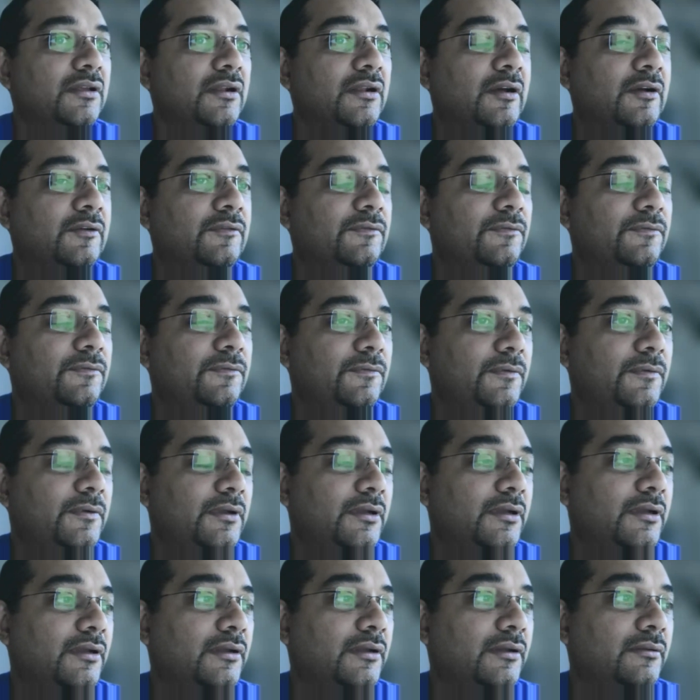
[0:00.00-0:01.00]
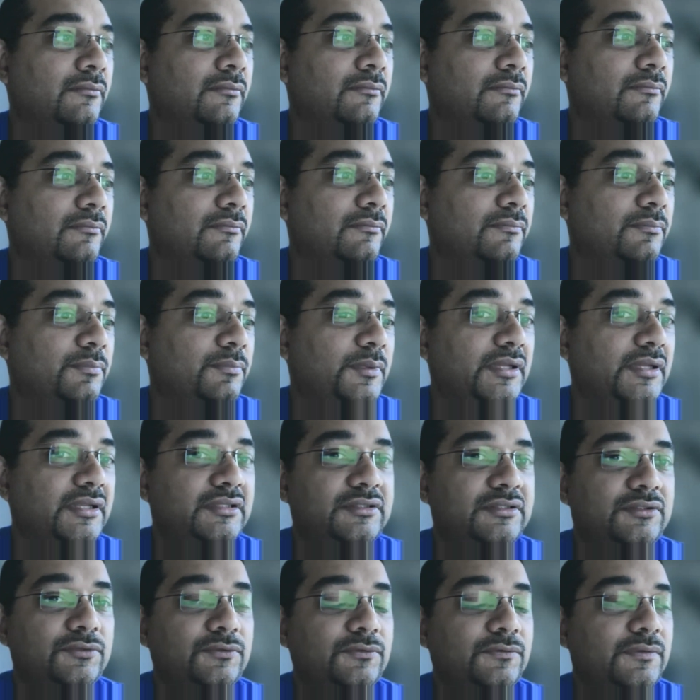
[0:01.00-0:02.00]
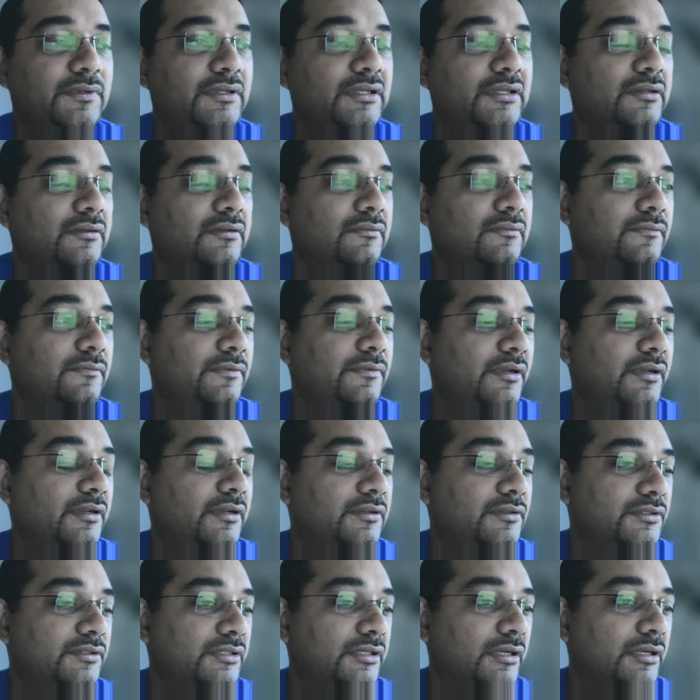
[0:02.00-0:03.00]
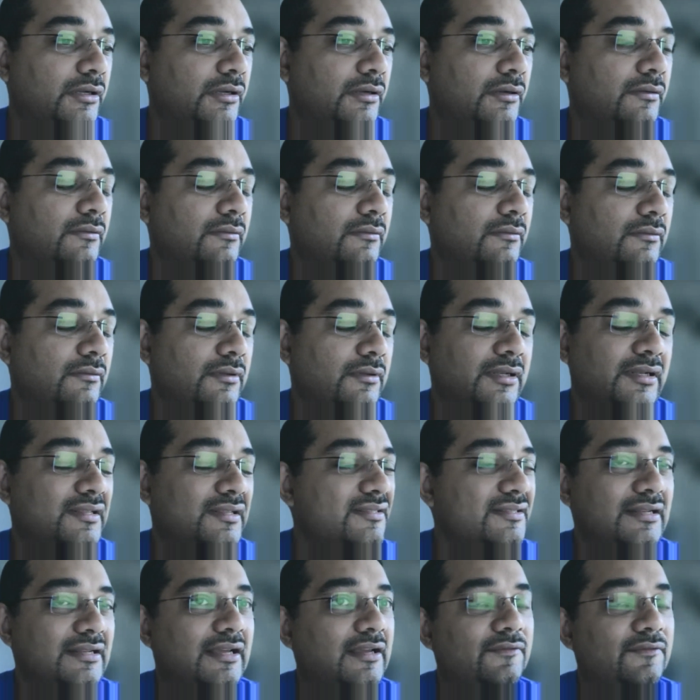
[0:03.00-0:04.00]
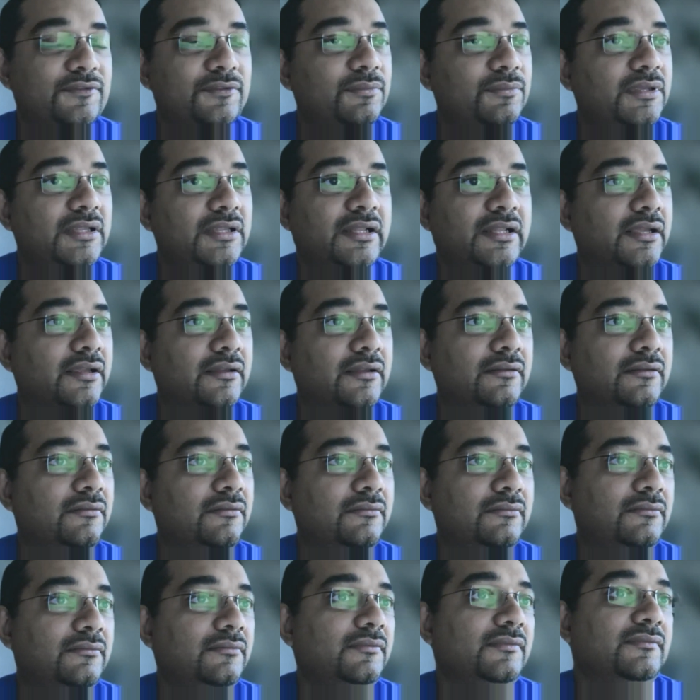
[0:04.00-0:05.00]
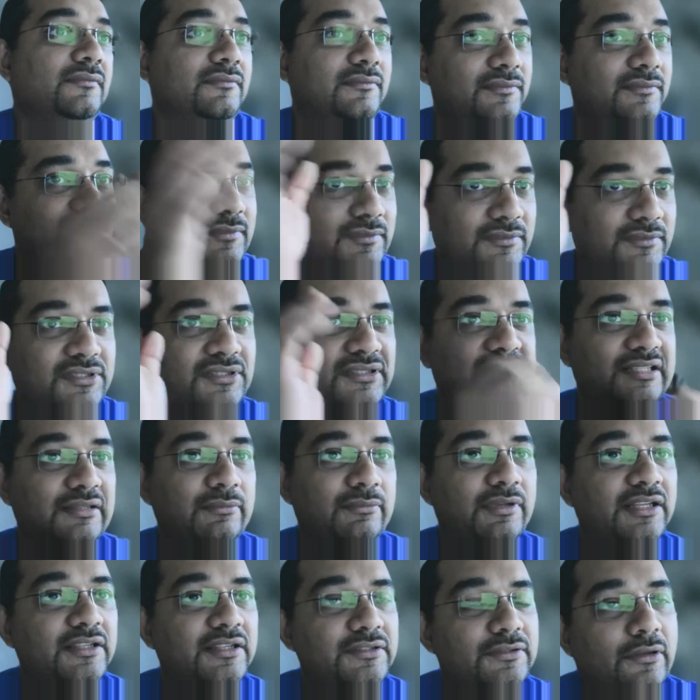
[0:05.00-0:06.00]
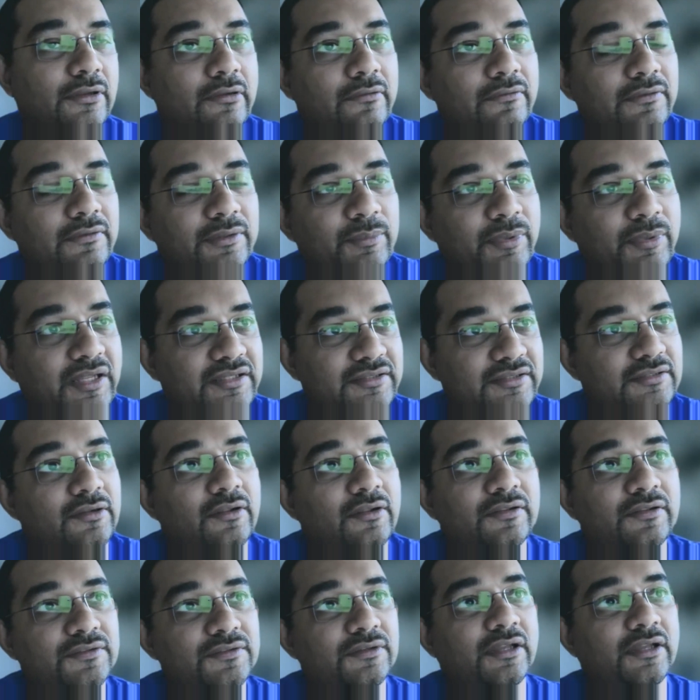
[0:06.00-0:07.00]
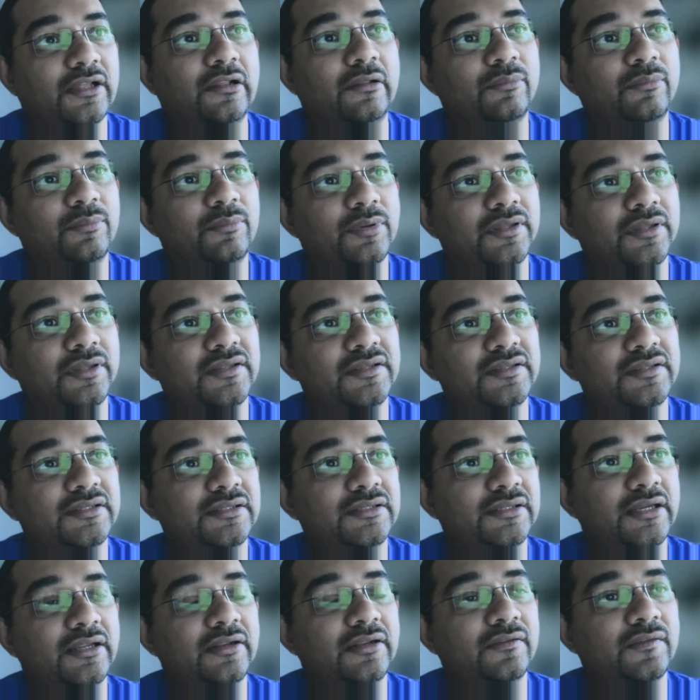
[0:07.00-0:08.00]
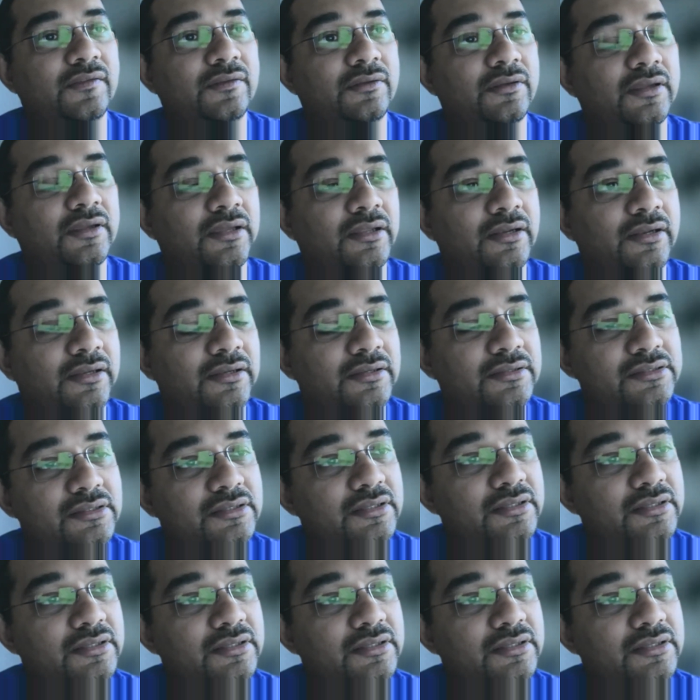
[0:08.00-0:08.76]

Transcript: rough, please do feel free to share. Doesn't have to be like just TBDs all over the place will also help, but this is kind of the areas.